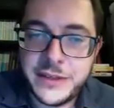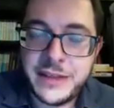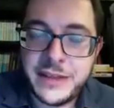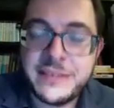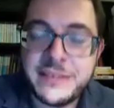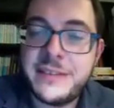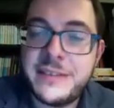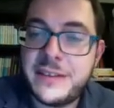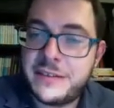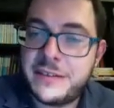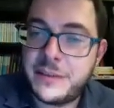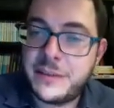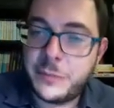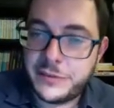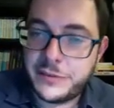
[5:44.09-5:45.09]
has a
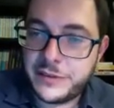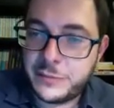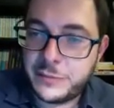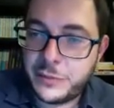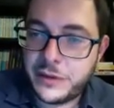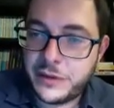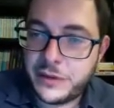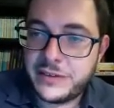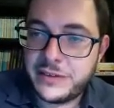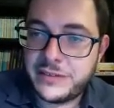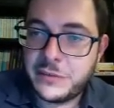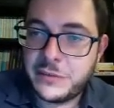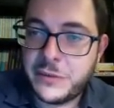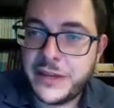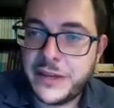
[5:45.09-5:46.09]
60%
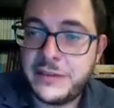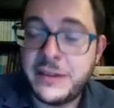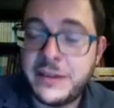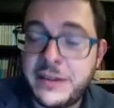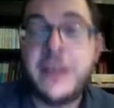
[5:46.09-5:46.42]
pregnancy rate